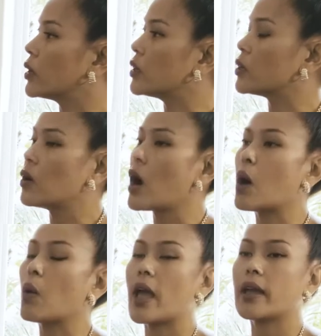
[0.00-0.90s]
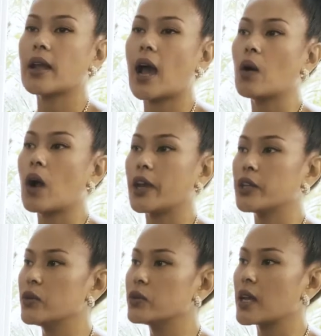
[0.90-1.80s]
You know, and how are
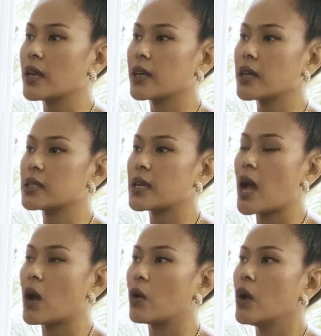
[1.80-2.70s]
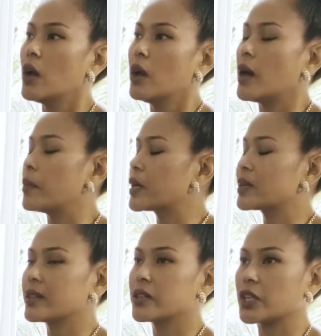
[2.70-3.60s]
you telling us now?
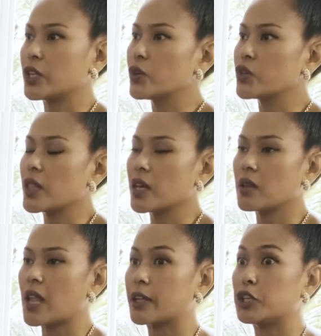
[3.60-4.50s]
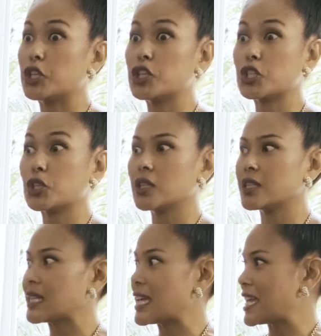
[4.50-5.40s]
Because there's a huge thing of like digital
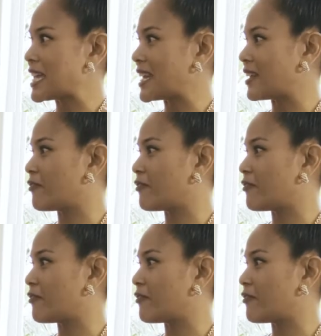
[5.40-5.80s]
is in,